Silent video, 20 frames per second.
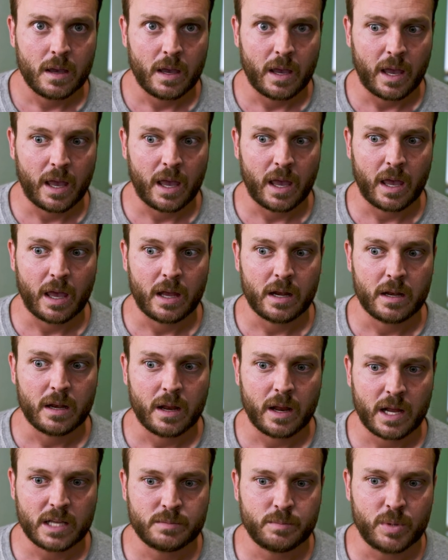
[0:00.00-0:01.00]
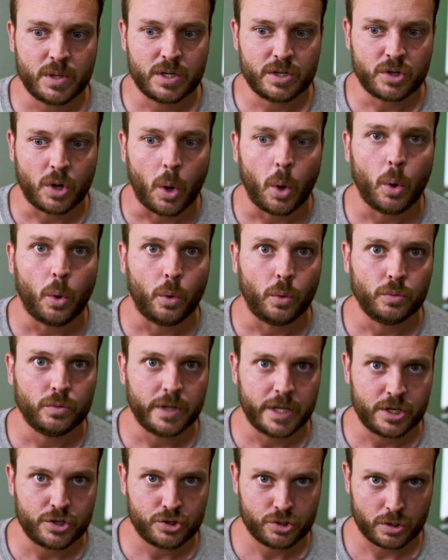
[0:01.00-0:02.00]
and has been
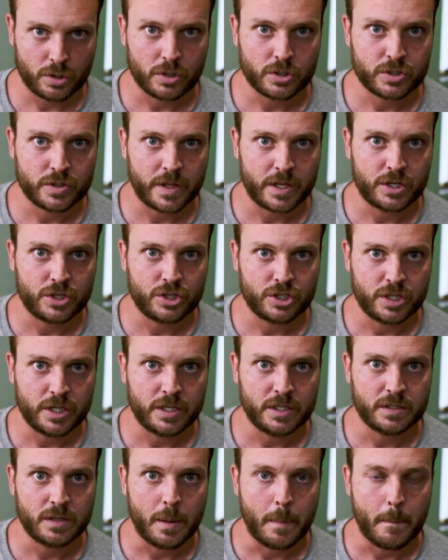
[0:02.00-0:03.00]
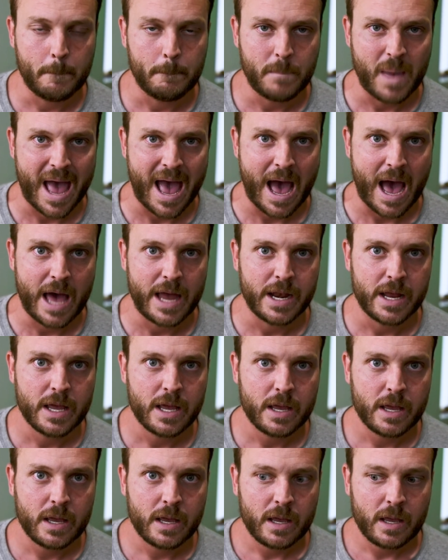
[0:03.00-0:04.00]
told in church that she's bad.
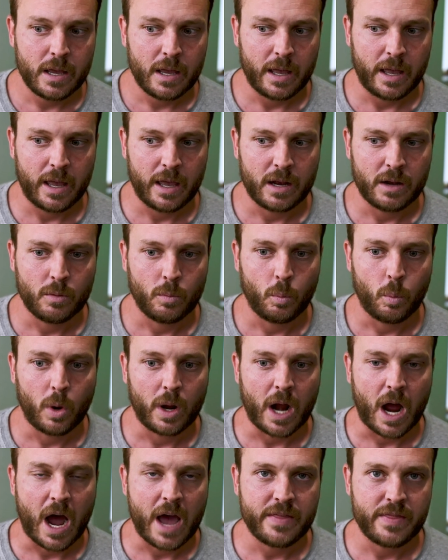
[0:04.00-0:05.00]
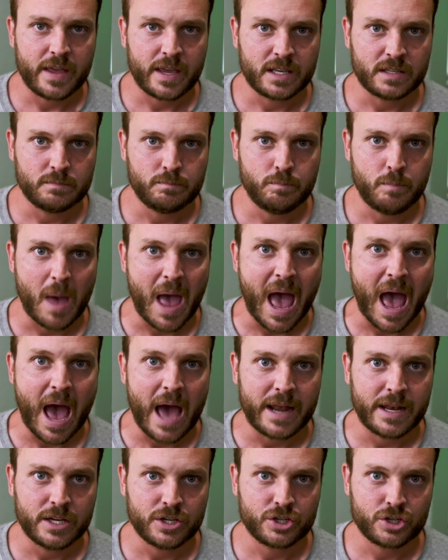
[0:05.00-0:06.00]
And what I think is
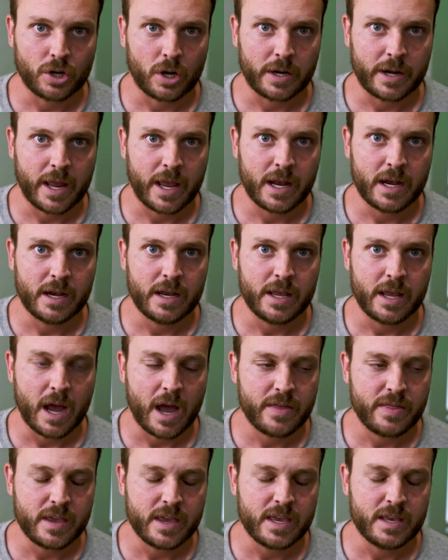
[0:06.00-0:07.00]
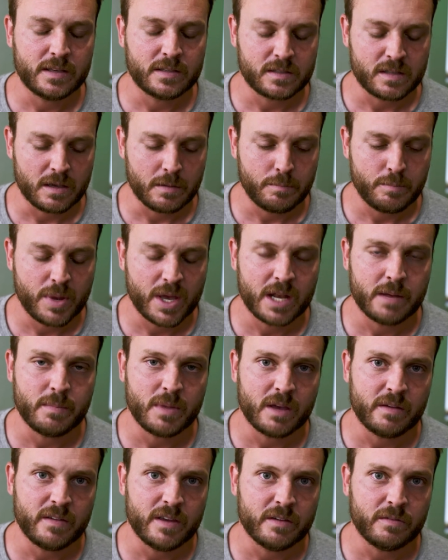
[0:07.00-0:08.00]
bad is Sean Hannity. I think he's the
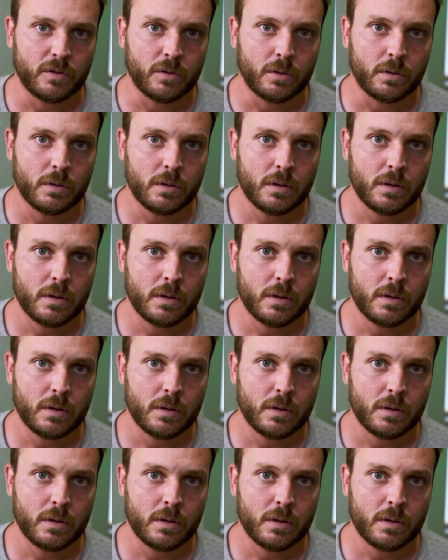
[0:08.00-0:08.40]
epitome of evil.